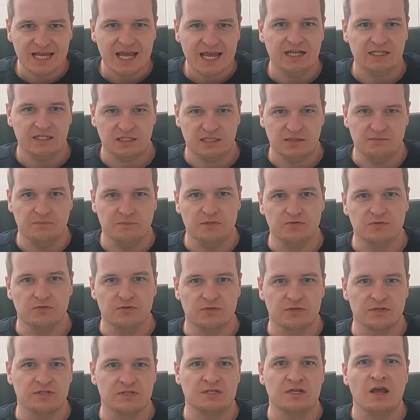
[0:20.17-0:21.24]
had
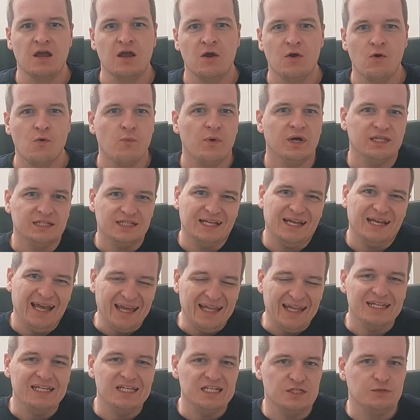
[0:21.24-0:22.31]
computers. Well,
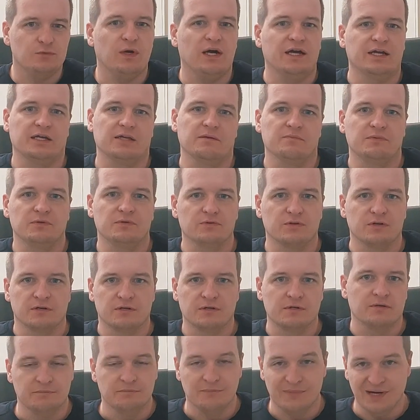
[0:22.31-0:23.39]
at least one computer.
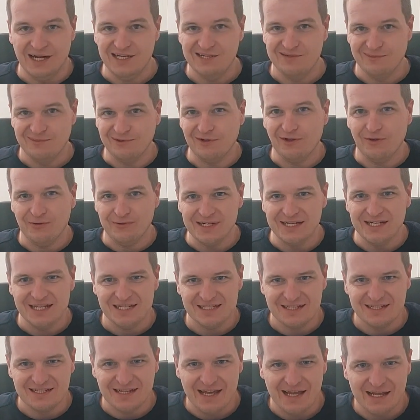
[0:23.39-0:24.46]
Mind-blowing,
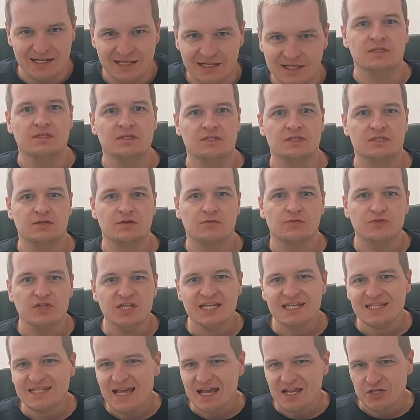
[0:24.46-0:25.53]
isn't it? So
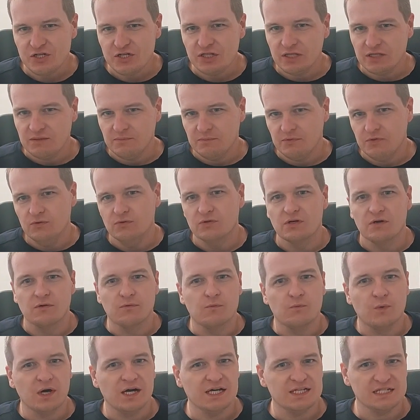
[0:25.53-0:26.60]
this ancient computer
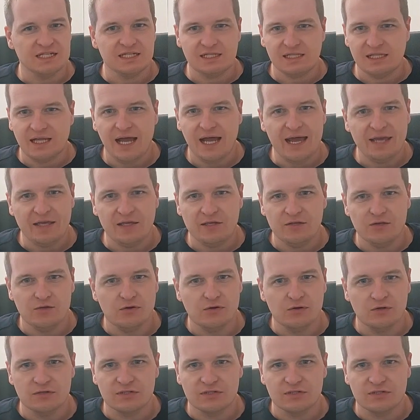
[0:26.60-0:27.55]
wasn't like your